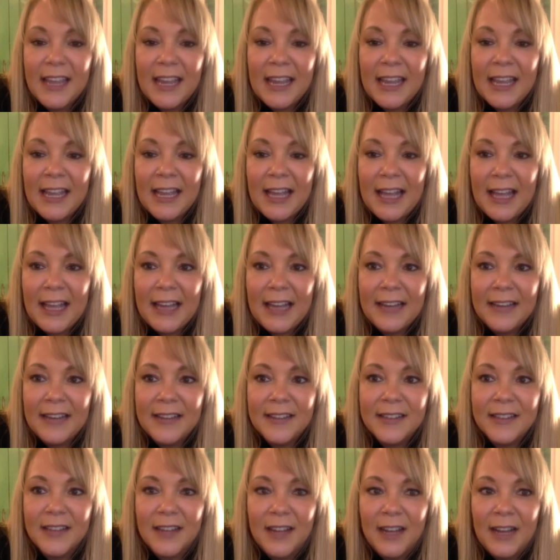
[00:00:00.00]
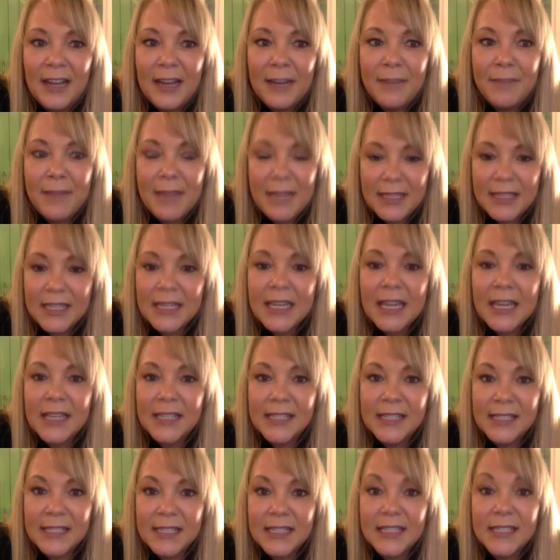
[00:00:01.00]
Yeah. And I
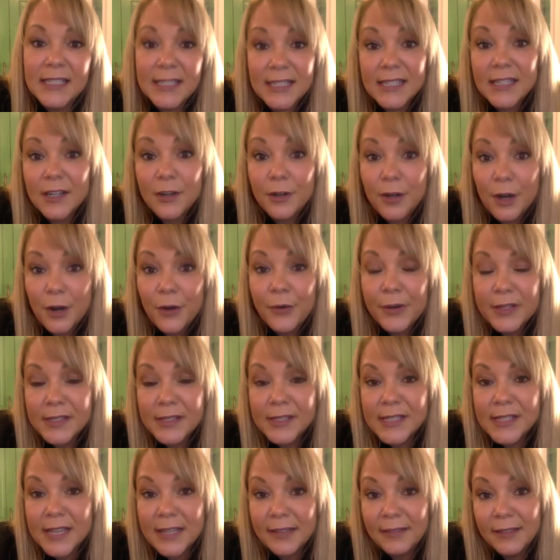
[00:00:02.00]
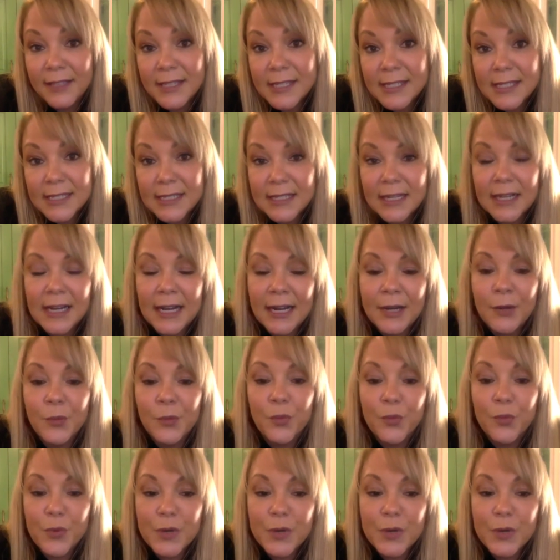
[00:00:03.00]
made the case to the COO and said, "Listen,